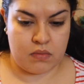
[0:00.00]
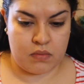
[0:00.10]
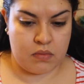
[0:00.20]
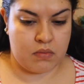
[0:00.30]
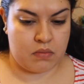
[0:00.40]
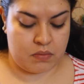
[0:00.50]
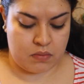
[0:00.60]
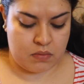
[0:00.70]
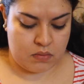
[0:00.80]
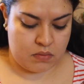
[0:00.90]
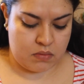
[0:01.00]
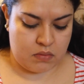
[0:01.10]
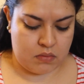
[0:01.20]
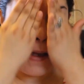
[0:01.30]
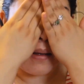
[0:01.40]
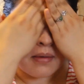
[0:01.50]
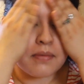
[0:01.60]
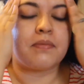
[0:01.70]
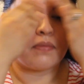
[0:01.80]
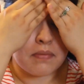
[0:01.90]
Alright, hi guys. I
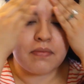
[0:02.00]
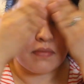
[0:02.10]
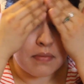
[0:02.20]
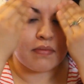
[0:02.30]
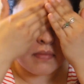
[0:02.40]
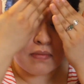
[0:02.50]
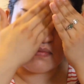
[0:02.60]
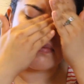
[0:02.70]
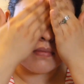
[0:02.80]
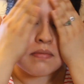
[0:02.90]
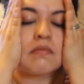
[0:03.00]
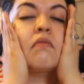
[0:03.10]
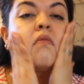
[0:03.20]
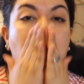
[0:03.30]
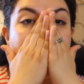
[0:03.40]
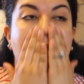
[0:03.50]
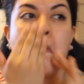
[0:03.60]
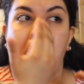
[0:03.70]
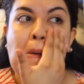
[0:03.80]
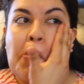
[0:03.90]
am starting out with
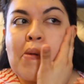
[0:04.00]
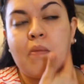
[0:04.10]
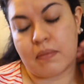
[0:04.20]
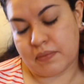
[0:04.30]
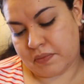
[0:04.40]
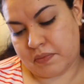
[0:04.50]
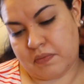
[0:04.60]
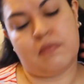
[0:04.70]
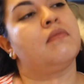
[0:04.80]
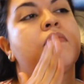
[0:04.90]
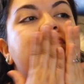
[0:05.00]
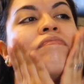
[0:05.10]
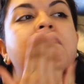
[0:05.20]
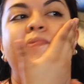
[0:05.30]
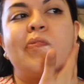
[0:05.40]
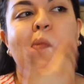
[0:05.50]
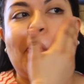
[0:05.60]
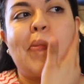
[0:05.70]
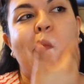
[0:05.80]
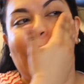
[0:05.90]
the Wet n Wild
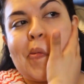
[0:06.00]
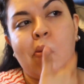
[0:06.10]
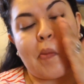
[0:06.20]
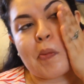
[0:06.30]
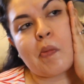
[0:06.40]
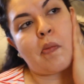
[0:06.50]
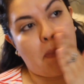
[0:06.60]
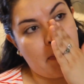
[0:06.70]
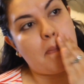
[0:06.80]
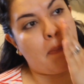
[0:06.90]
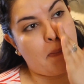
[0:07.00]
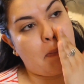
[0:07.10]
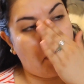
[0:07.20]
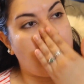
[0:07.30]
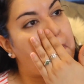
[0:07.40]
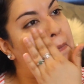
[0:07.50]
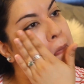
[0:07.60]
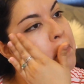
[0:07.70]
Photo Focus Face Primer, the matte